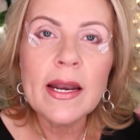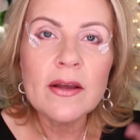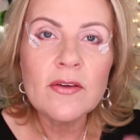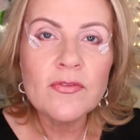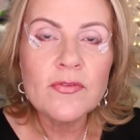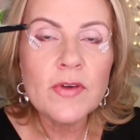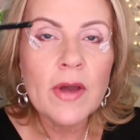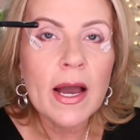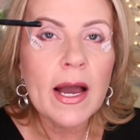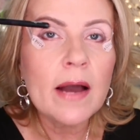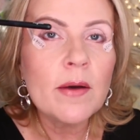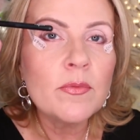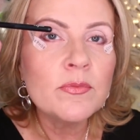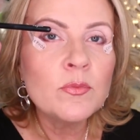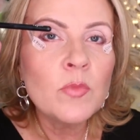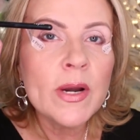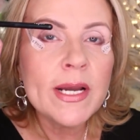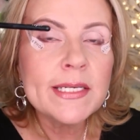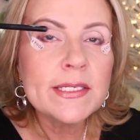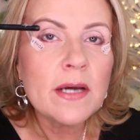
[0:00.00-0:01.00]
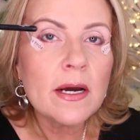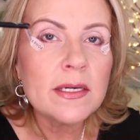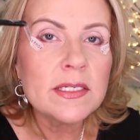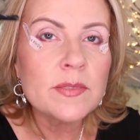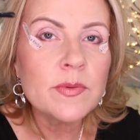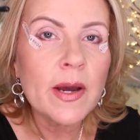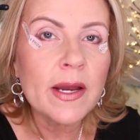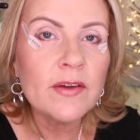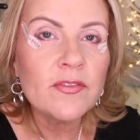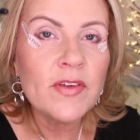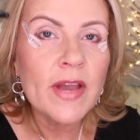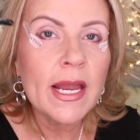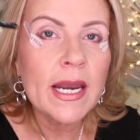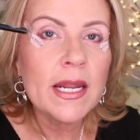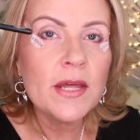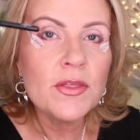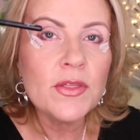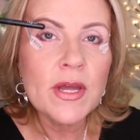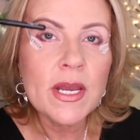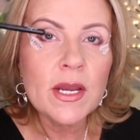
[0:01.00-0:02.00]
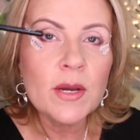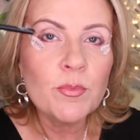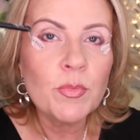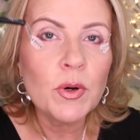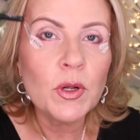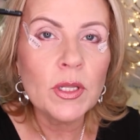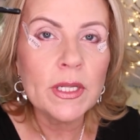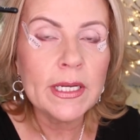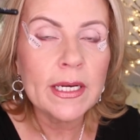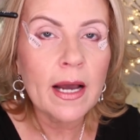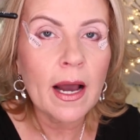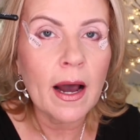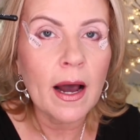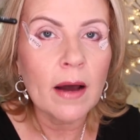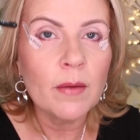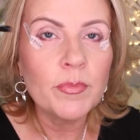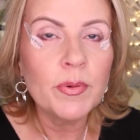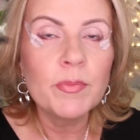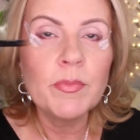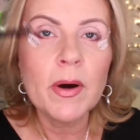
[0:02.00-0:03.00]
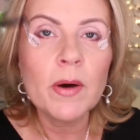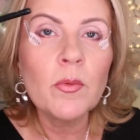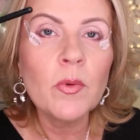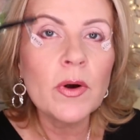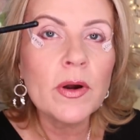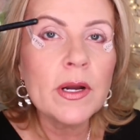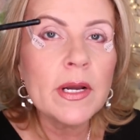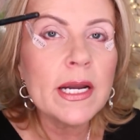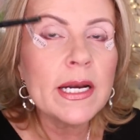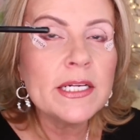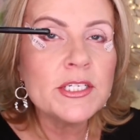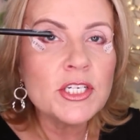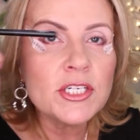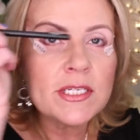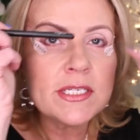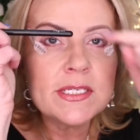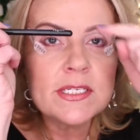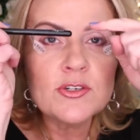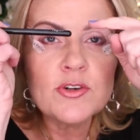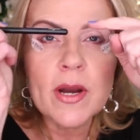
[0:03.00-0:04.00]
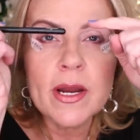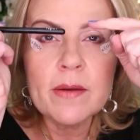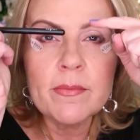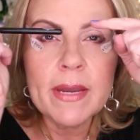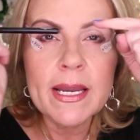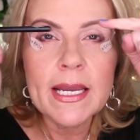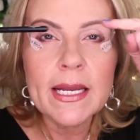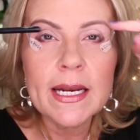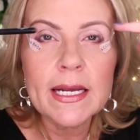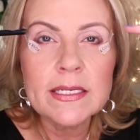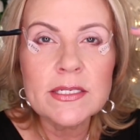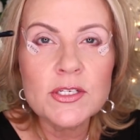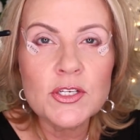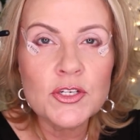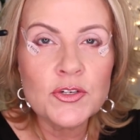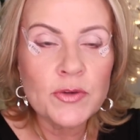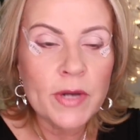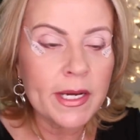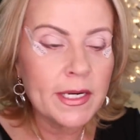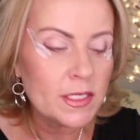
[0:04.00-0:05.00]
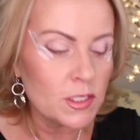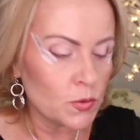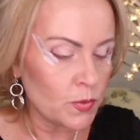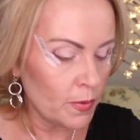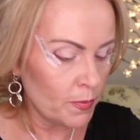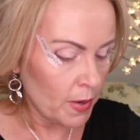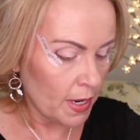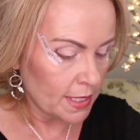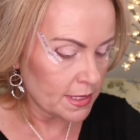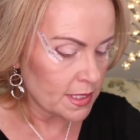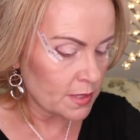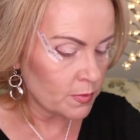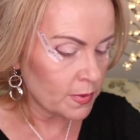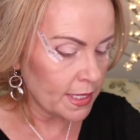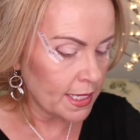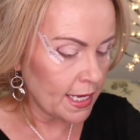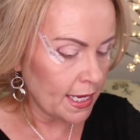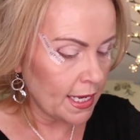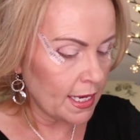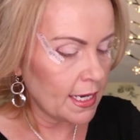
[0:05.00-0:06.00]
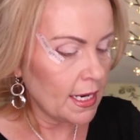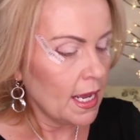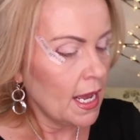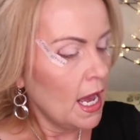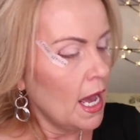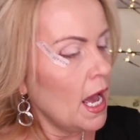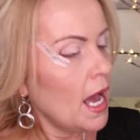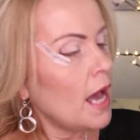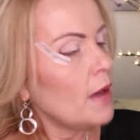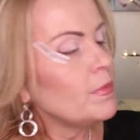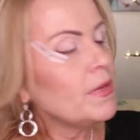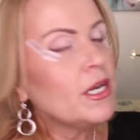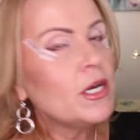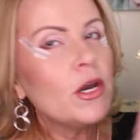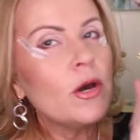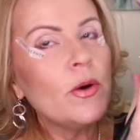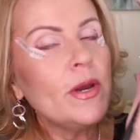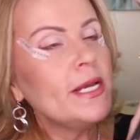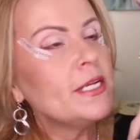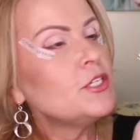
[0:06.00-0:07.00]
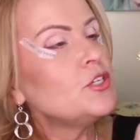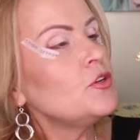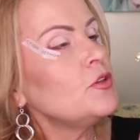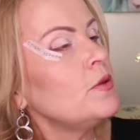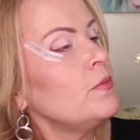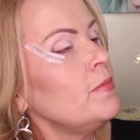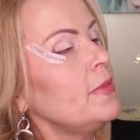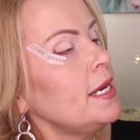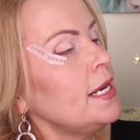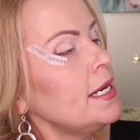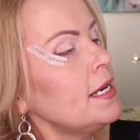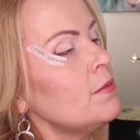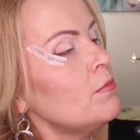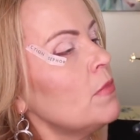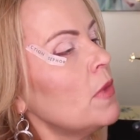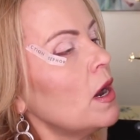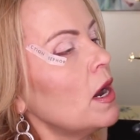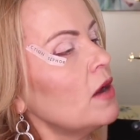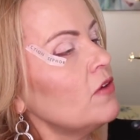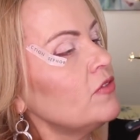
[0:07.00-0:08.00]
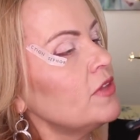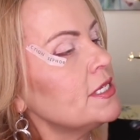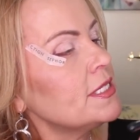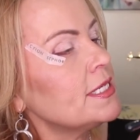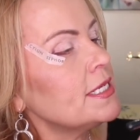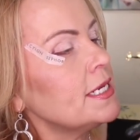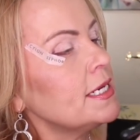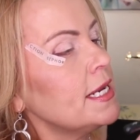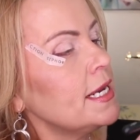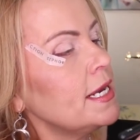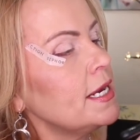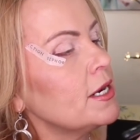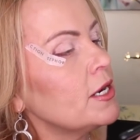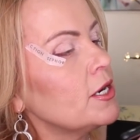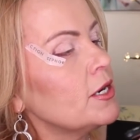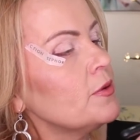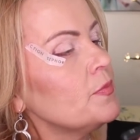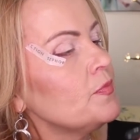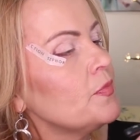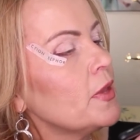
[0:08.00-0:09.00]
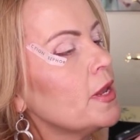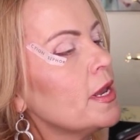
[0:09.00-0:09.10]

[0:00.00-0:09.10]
If uh, Wayne talks about, if anything, pull it up. But we're going to just try to make it as straight as we possibly can. I'm going to go into the medium mauve that's in here.